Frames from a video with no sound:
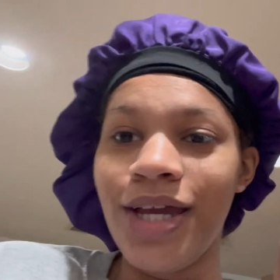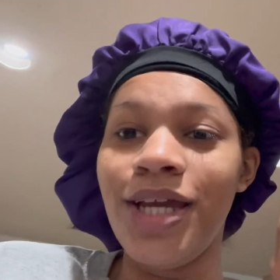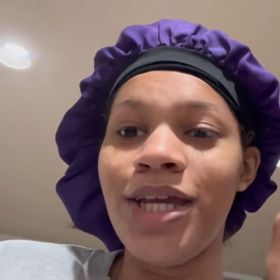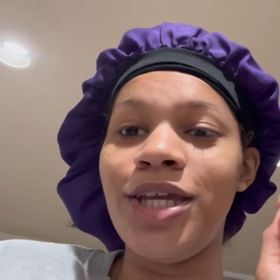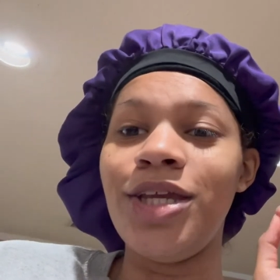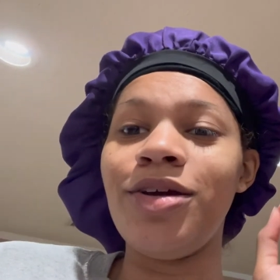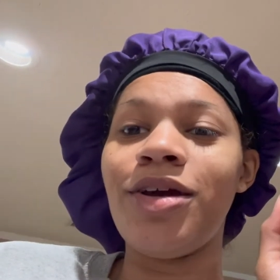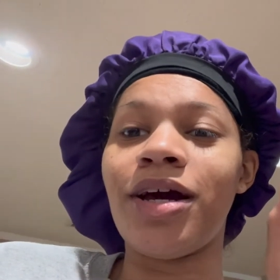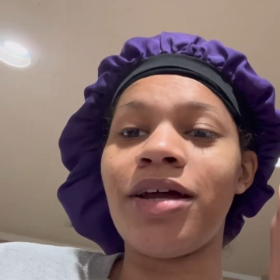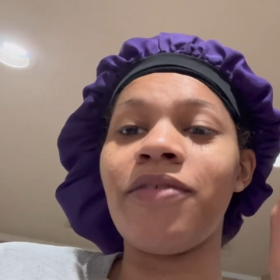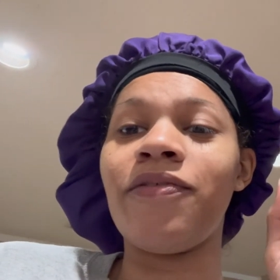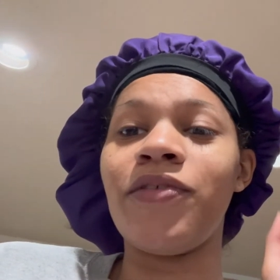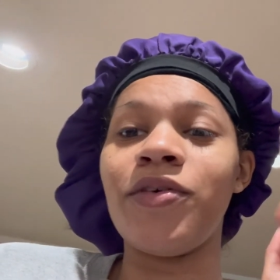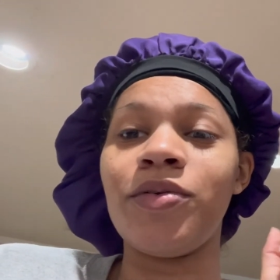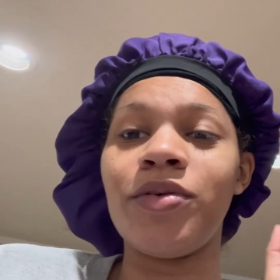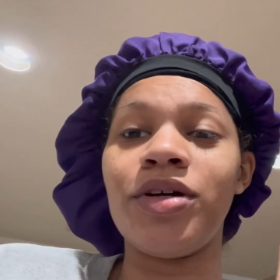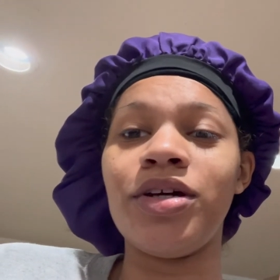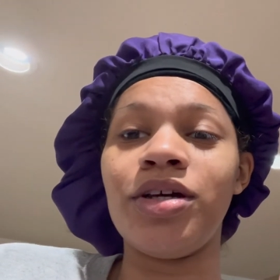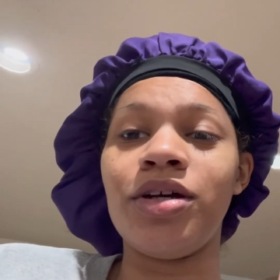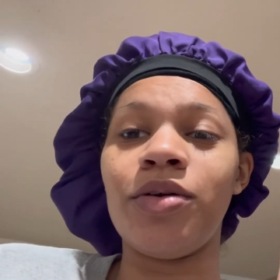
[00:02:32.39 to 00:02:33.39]
gotta
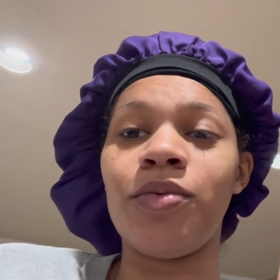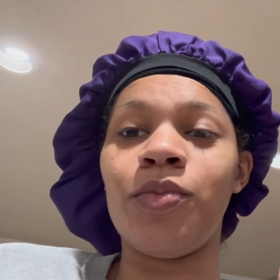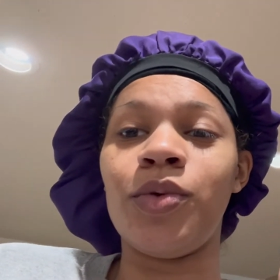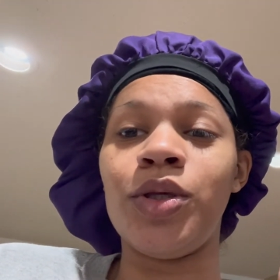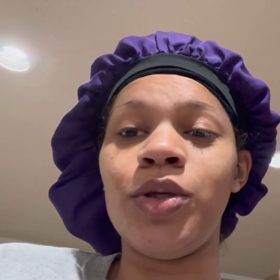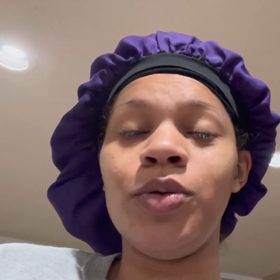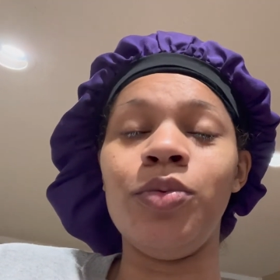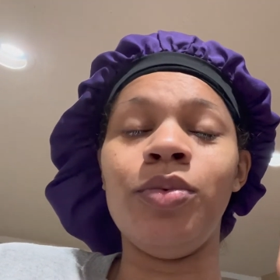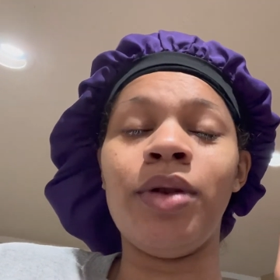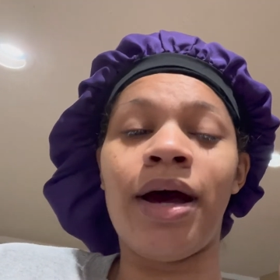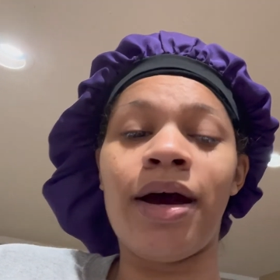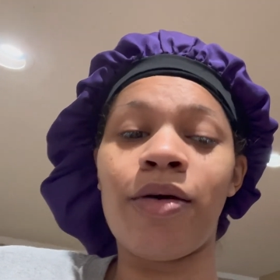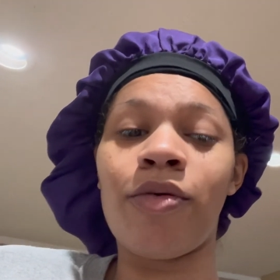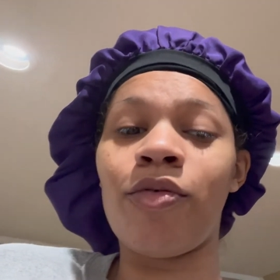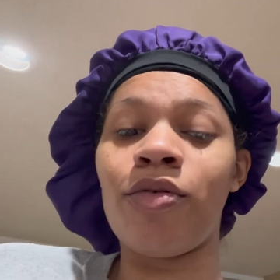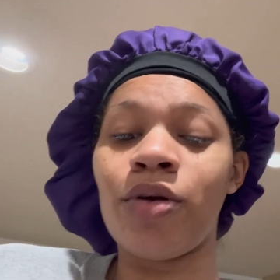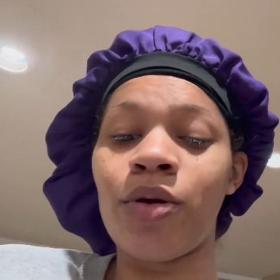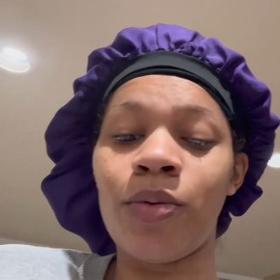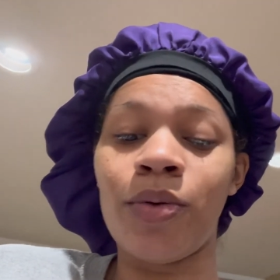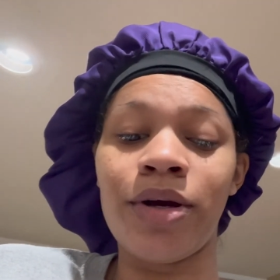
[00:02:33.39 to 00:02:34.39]
feel good when you not
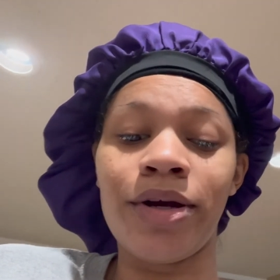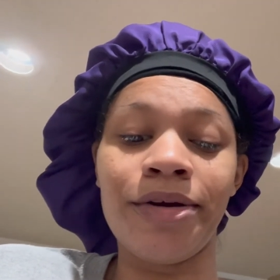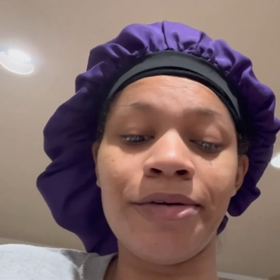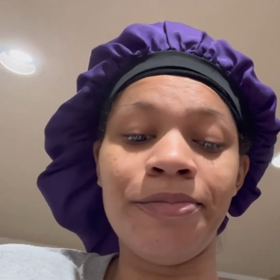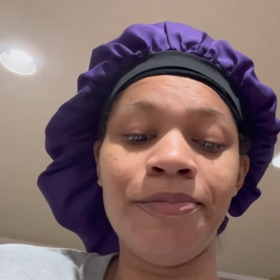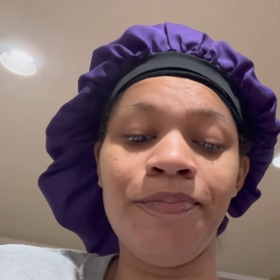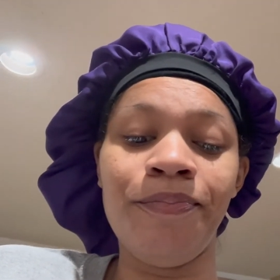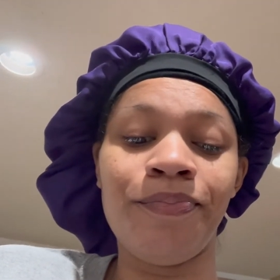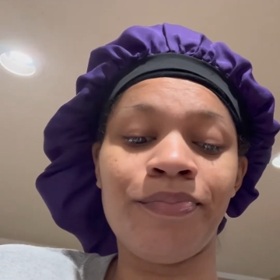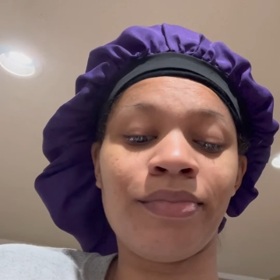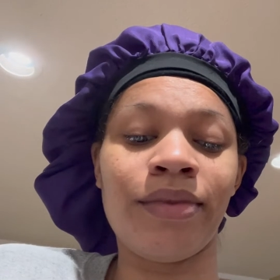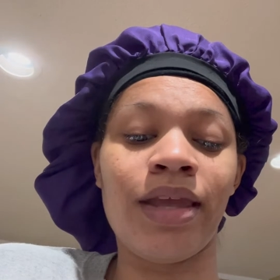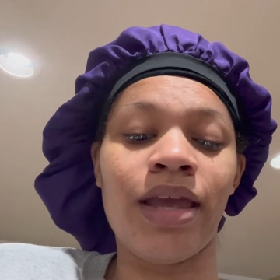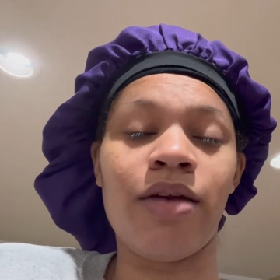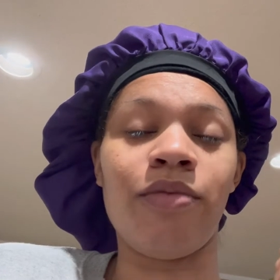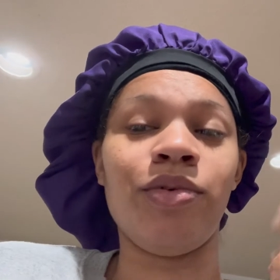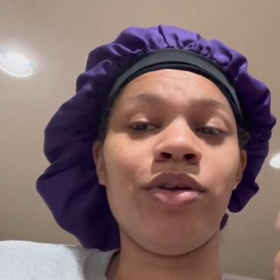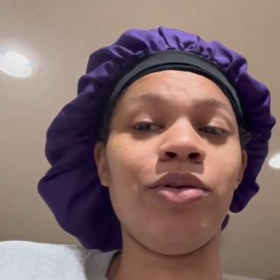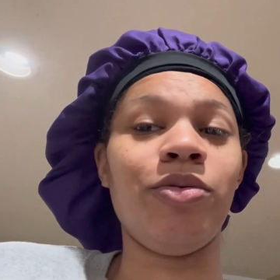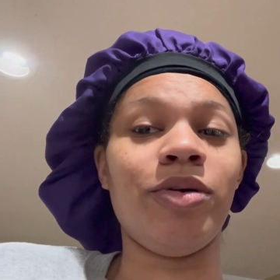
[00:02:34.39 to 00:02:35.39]
going nowhere and
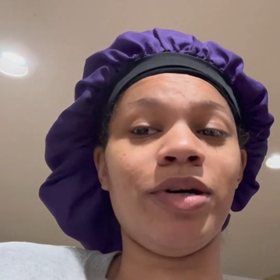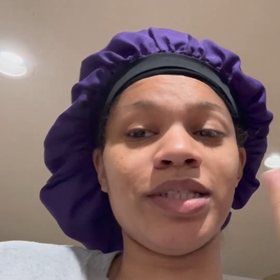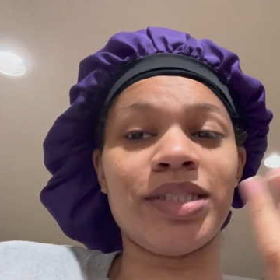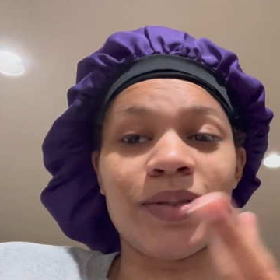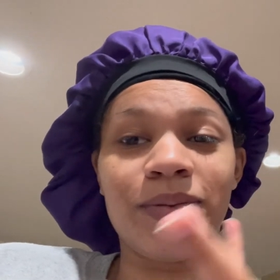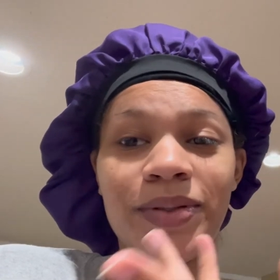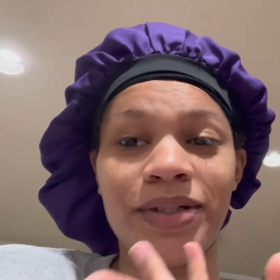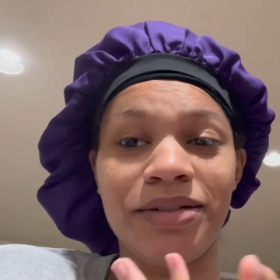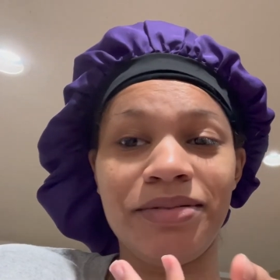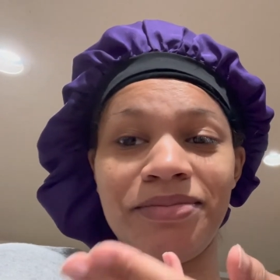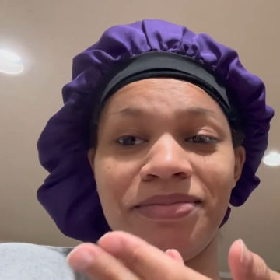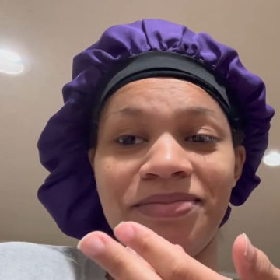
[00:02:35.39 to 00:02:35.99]
when you going somewhere.